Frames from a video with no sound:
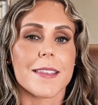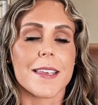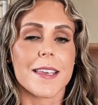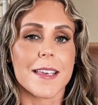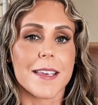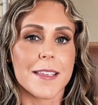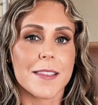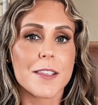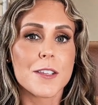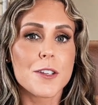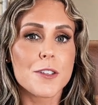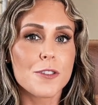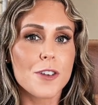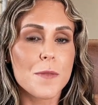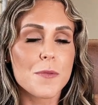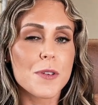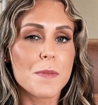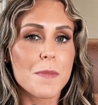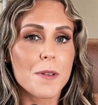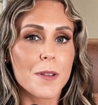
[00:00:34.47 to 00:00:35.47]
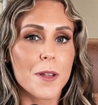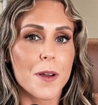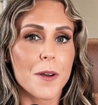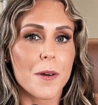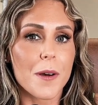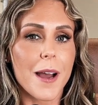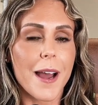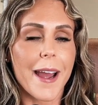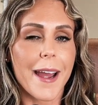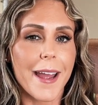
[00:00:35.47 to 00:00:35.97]
In the description
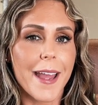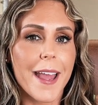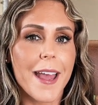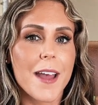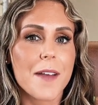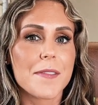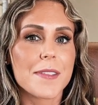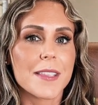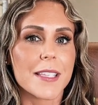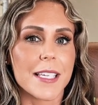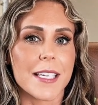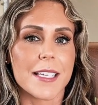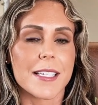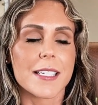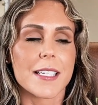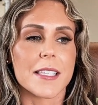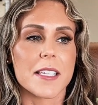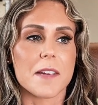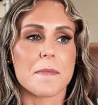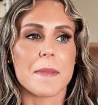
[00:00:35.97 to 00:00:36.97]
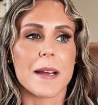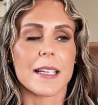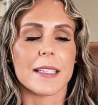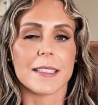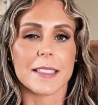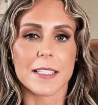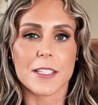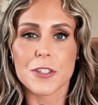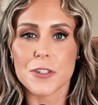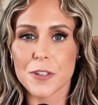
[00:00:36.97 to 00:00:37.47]
below I have linked in there my
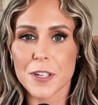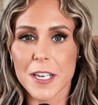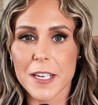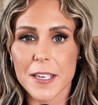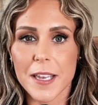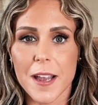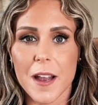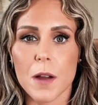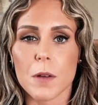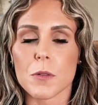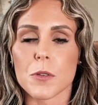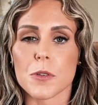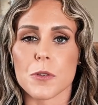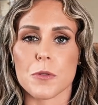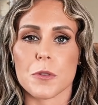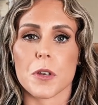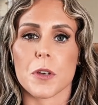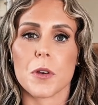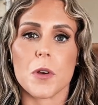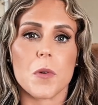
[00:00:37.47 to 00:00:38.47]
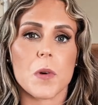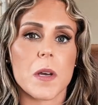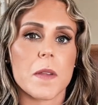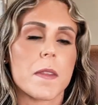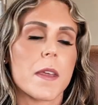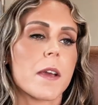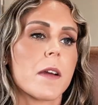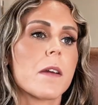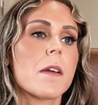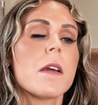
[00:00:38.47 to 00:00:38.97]
Linktree account. You can go
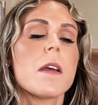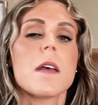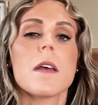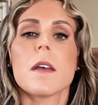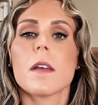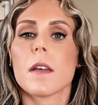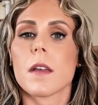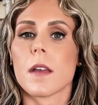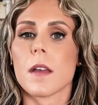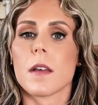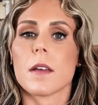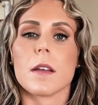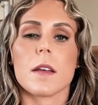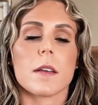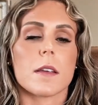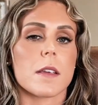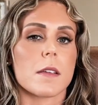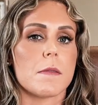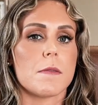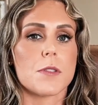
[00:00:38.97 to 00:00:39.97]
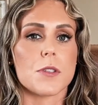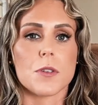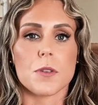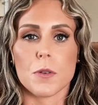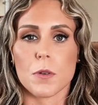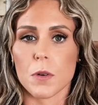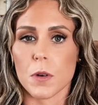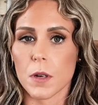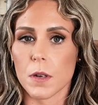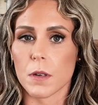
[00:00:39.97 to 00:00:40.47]
on there and it gives
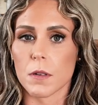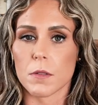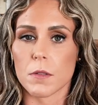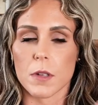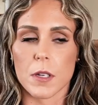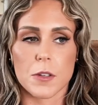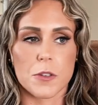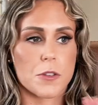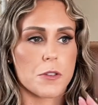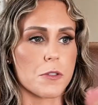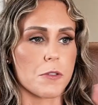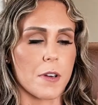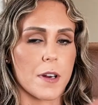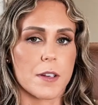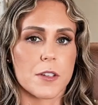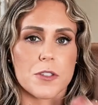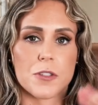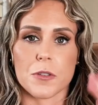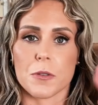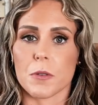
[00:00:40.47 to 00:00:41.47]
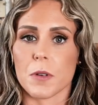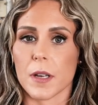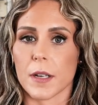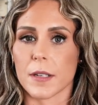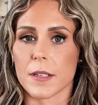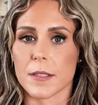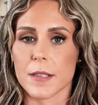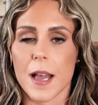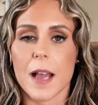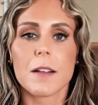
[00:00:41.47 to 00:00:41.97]
you It directs you
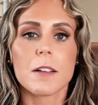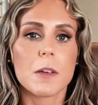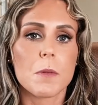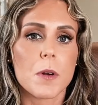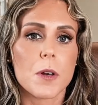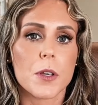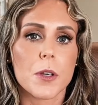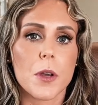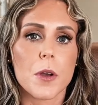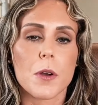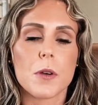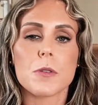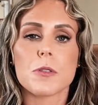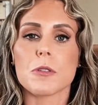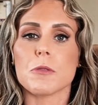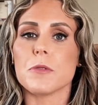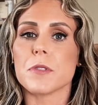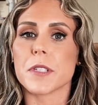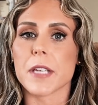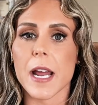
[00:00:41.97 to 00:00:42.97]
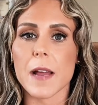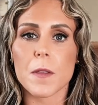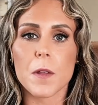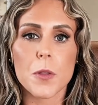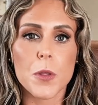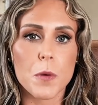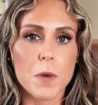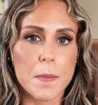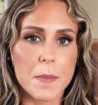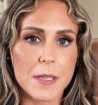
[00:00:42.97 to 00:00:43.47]
exactly where to go to
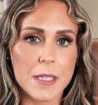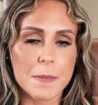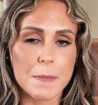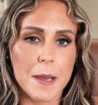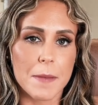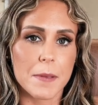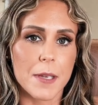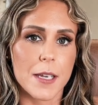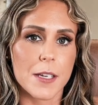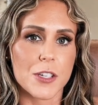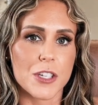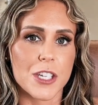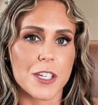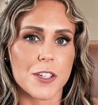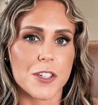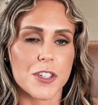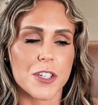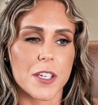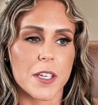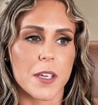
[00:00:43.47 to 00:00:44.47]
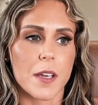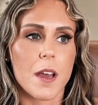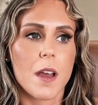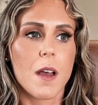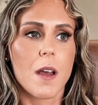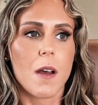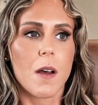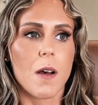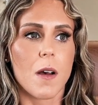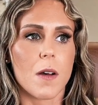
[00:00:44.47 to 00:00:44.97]
download the women's peptide cheat sheet.
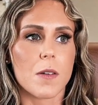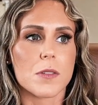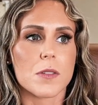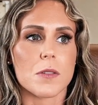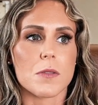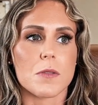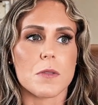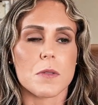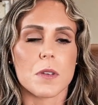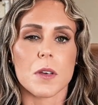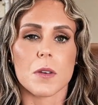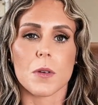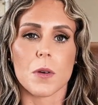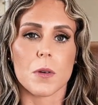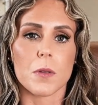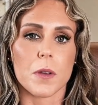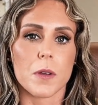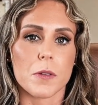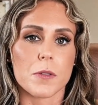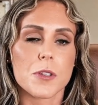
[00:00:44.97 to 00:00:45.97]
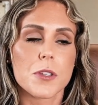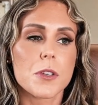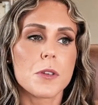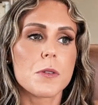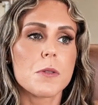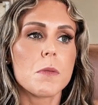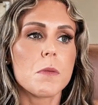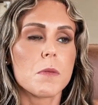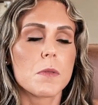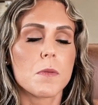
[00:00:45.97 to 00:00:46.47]
Also, you can go there
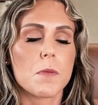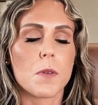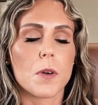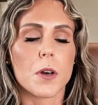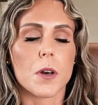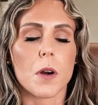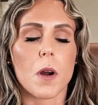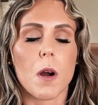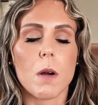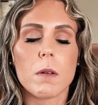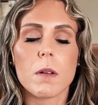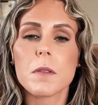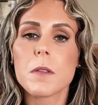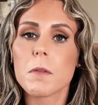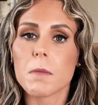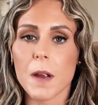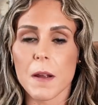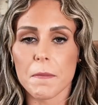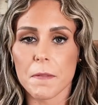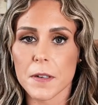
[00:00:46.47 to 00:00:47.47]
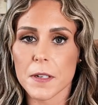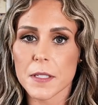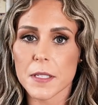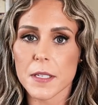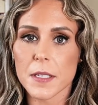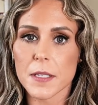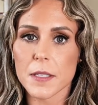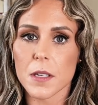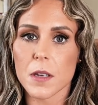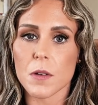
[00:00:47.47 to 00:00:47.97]
too for all the
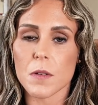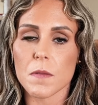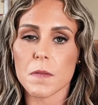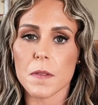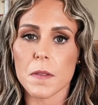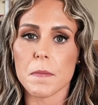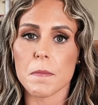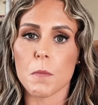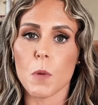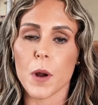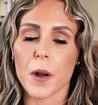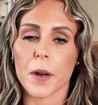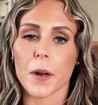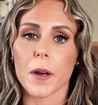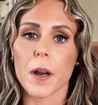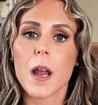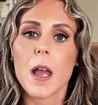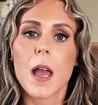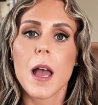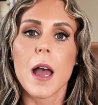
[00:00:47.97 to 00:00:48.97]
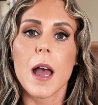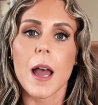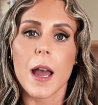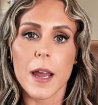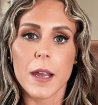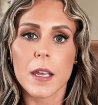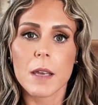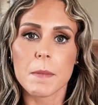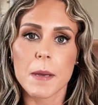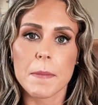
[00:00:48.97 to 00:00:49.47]
references of where
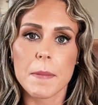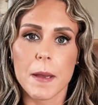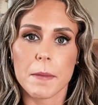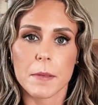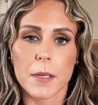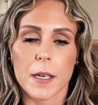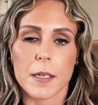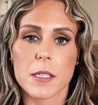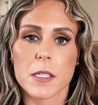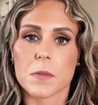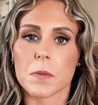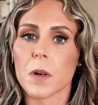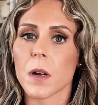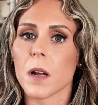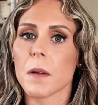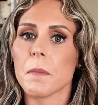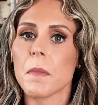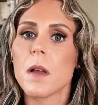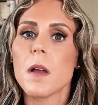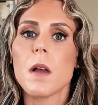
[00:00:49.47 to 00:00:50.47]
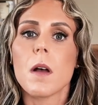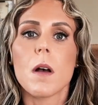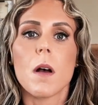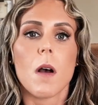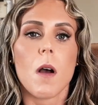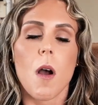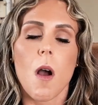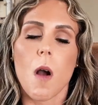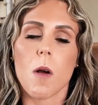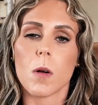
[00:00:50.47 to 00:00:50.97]
I get my peptides from.
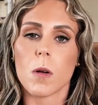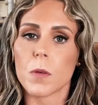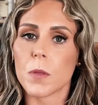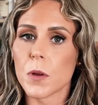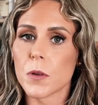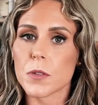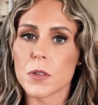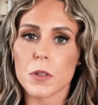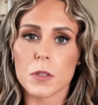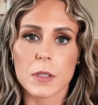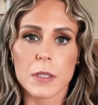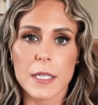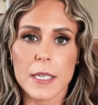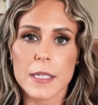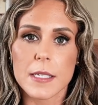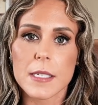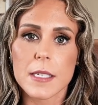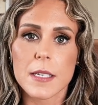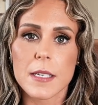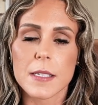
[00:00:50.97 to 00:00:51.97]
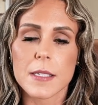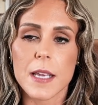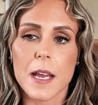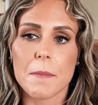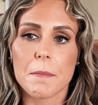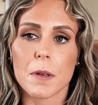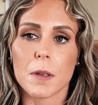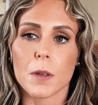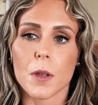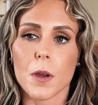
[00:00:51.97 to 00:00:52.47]
All those are linked
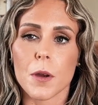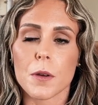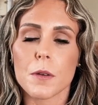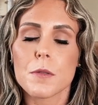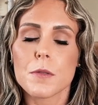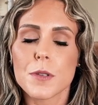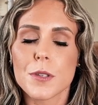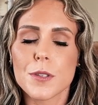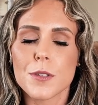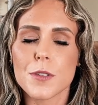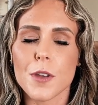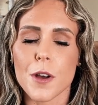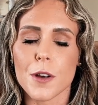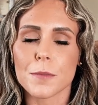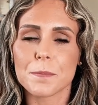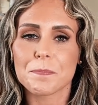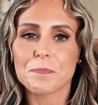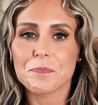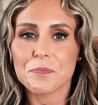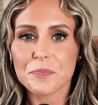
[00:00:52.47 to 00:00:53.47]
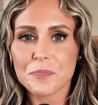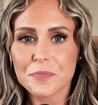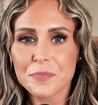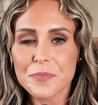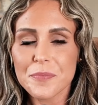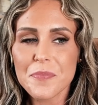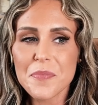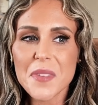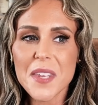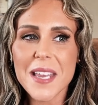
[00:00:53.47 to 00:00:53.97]
down below. So
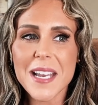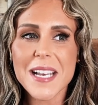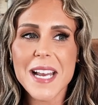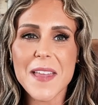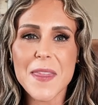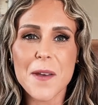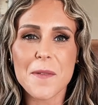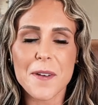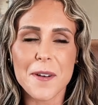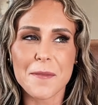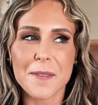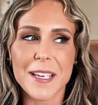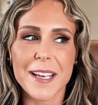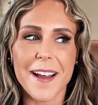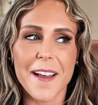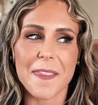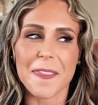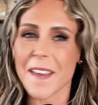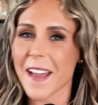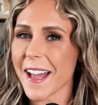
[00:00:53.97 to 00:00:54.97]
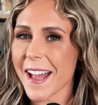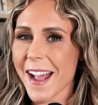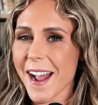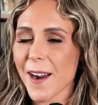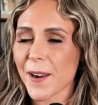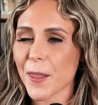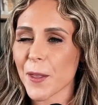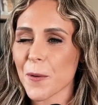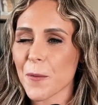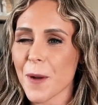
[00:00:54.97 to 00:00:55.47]
now that what we got that
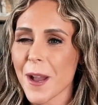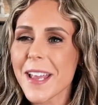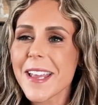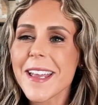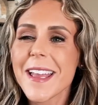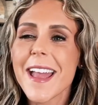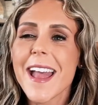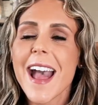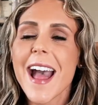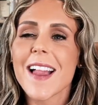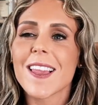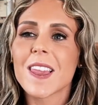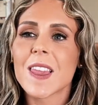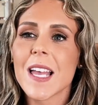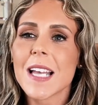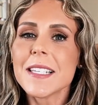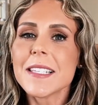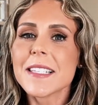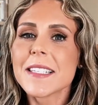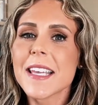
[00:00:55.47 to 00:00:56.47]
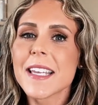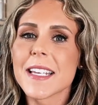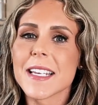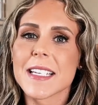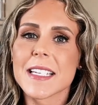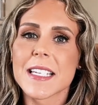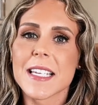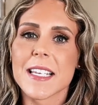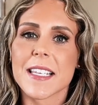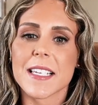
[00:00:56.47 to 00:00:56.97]
out of the way, let's get
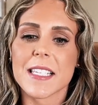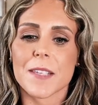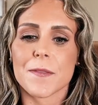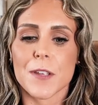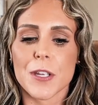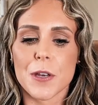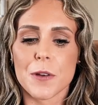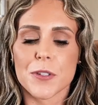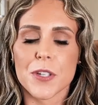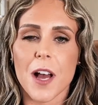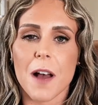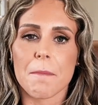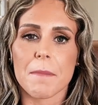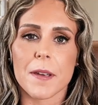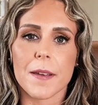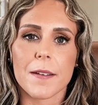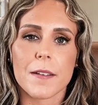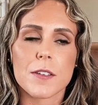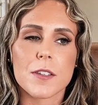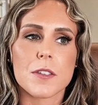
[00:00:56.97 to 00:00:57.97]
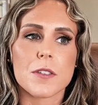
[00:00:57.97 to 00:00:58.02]
into this video topic.